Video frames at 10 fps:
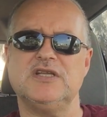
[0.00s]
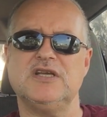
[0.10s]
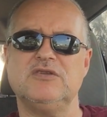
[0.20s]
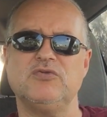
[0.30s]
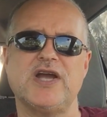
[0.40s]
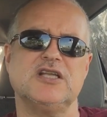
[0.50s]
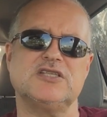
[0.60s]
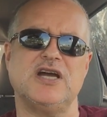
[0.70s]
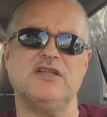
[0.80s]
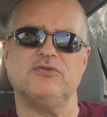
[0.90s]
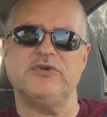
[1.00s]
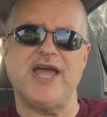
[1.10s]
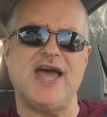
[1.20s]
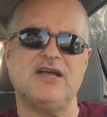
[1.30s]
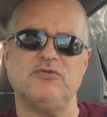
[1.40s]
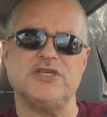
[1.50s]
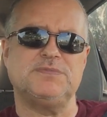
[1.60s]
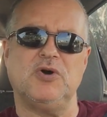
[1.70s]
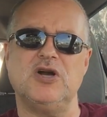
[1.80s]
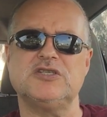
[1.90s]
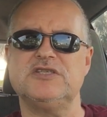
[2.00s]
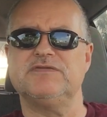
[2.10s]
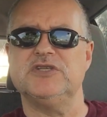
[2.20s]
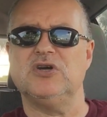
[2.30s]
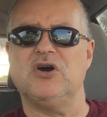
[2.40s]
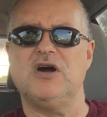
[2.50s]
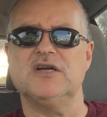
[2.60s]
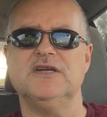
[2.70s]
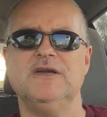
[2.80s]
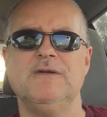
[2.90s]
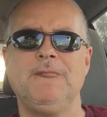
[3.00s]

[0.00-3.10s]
and then reconciling the responses of a dog,